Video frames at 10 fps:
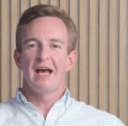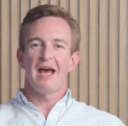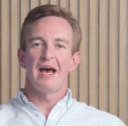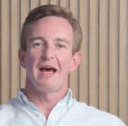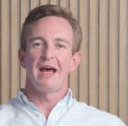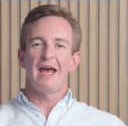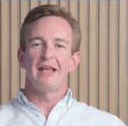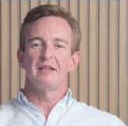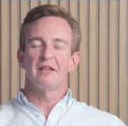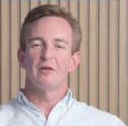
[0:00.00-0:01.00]

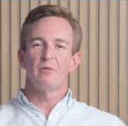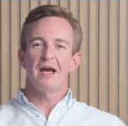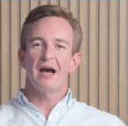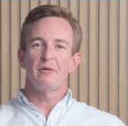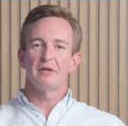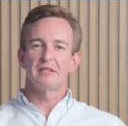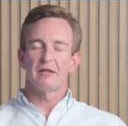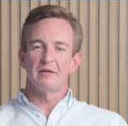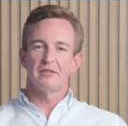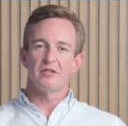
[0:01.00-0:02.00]
And the way I
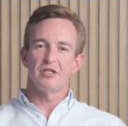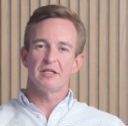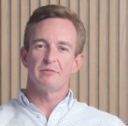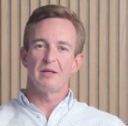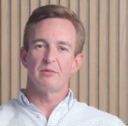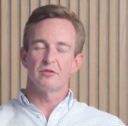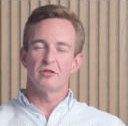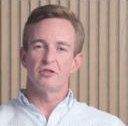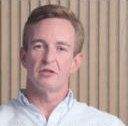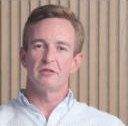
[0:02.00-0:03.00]
would suggest people
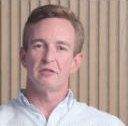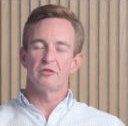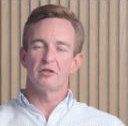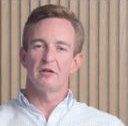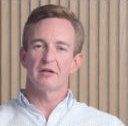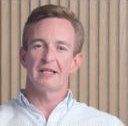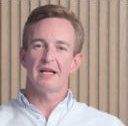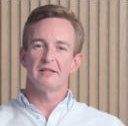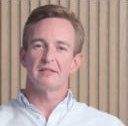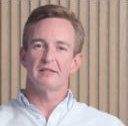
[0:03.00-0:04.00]
should look at
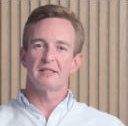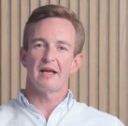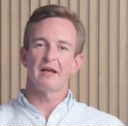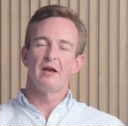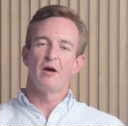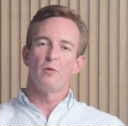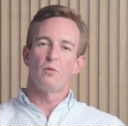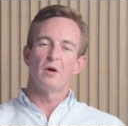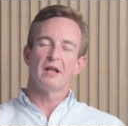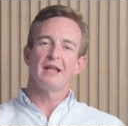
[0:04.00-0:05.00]
that is to say,
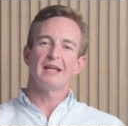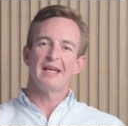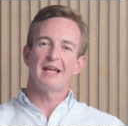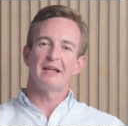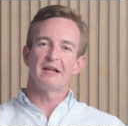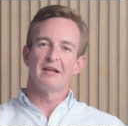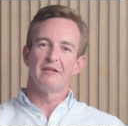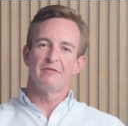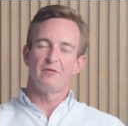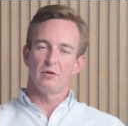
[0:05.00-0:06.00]
what are they getting
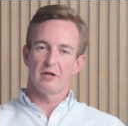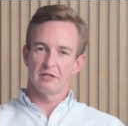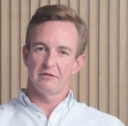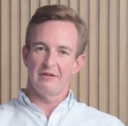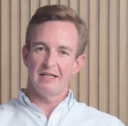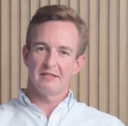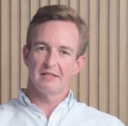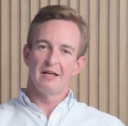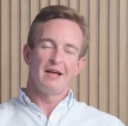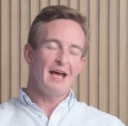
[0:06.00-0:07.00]
for those fees?
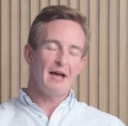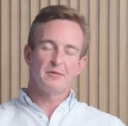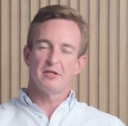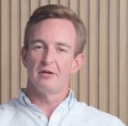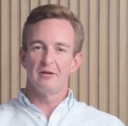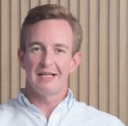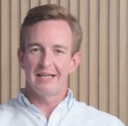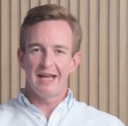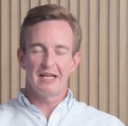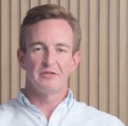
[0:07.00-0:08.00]

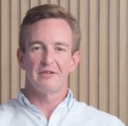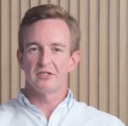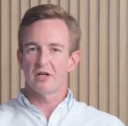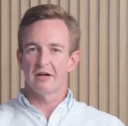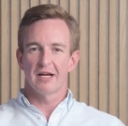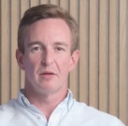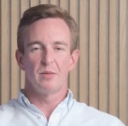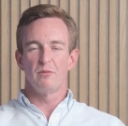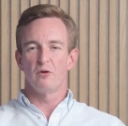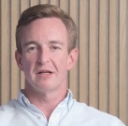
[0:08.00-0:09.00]
Absolutely, hedge funds are going to
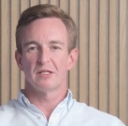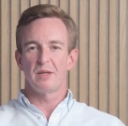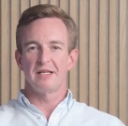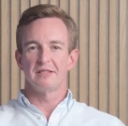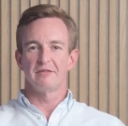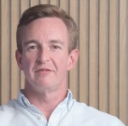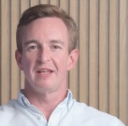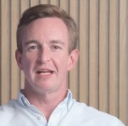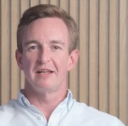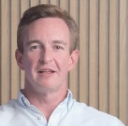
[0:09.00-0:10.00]
be more expensive
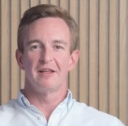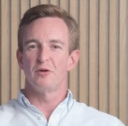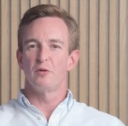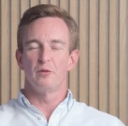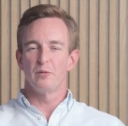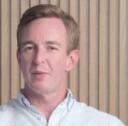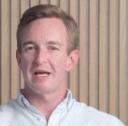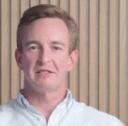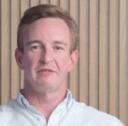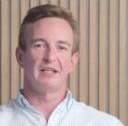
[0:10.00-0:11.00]
than your
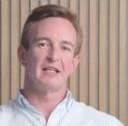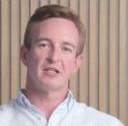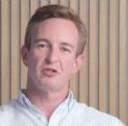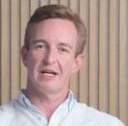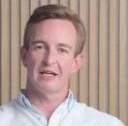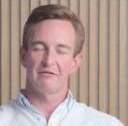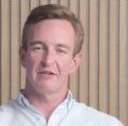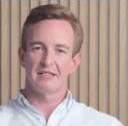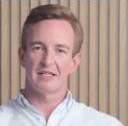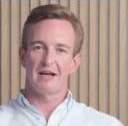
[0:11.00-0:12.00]
passive index tracking
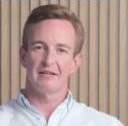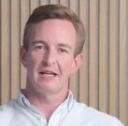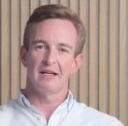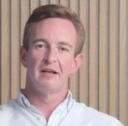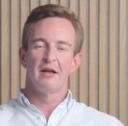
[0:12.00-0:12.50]
funds out there.